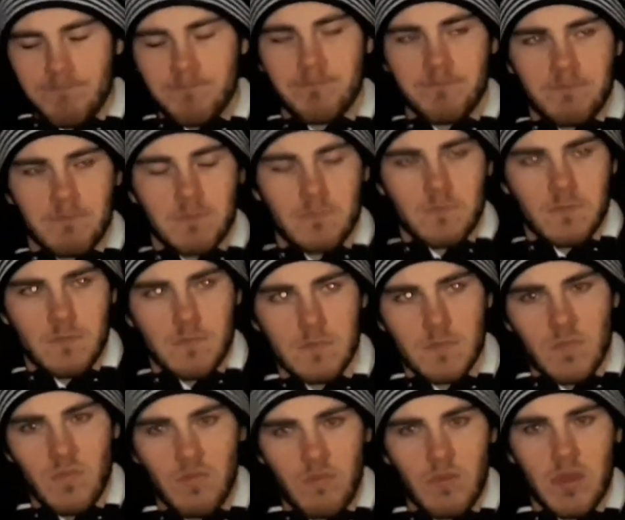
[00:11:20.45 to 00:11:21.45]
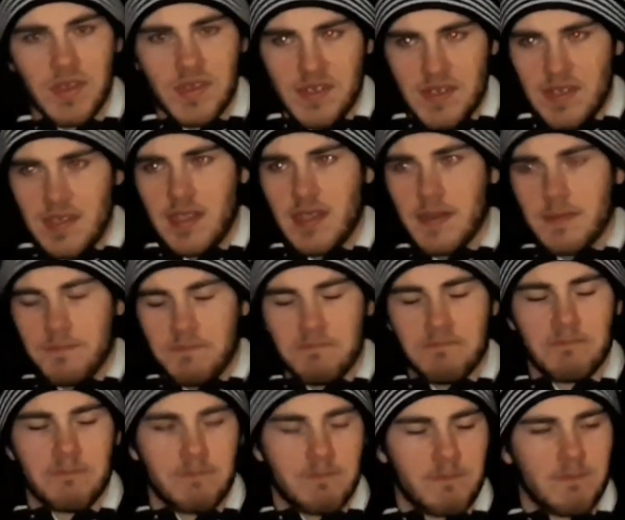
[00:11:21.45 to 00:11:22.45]
Wilson in
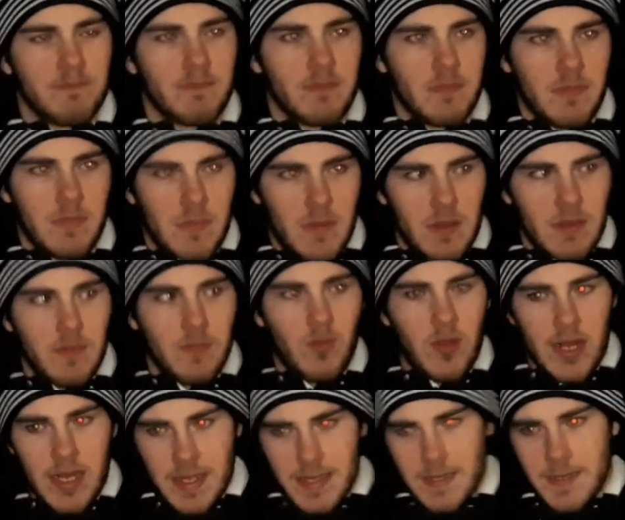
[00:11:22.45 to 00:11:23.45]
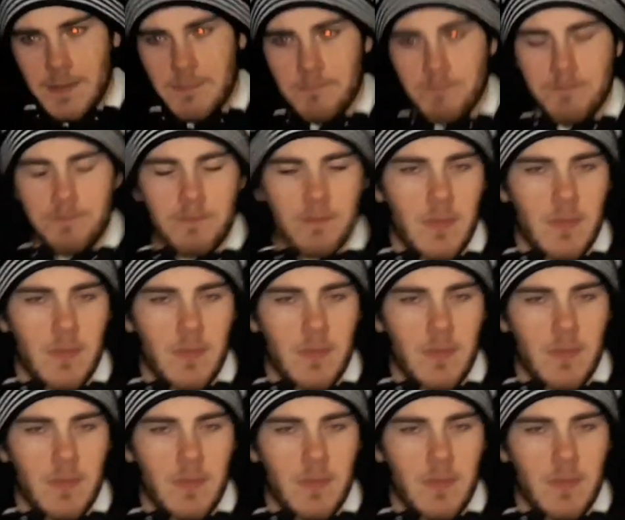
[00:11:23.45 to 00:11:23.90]
there for me. Willock is another one.